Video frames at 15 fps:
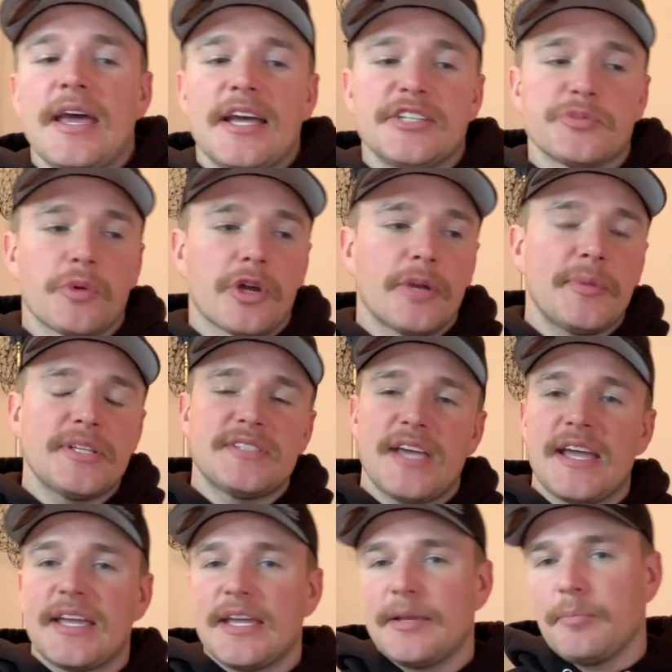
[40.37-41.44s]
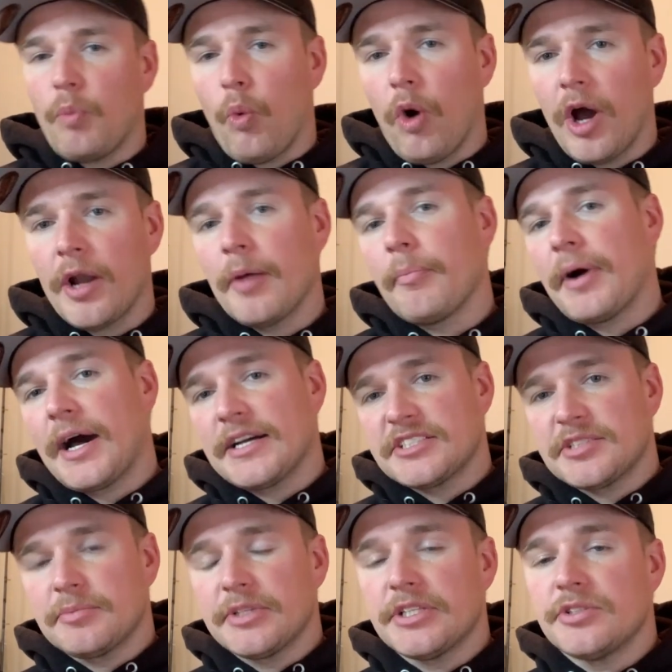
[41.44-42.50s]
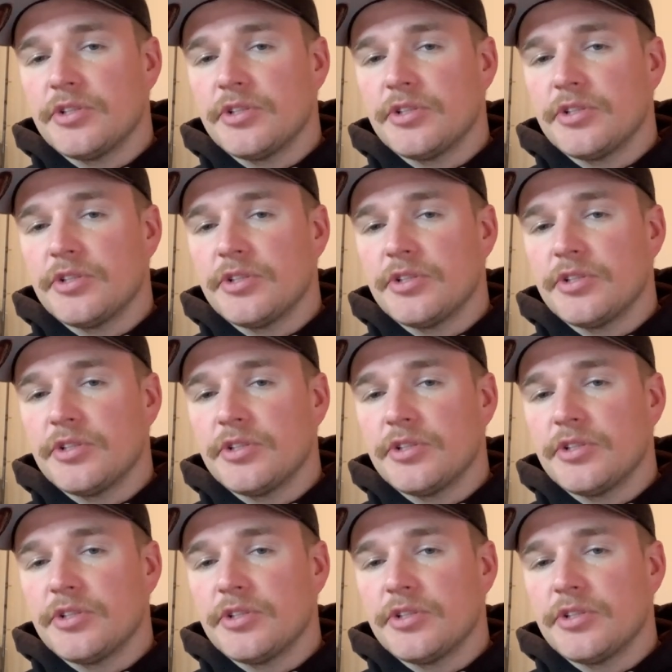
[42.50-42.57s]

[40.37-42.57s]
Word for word: is we're gonna be taking one, possibly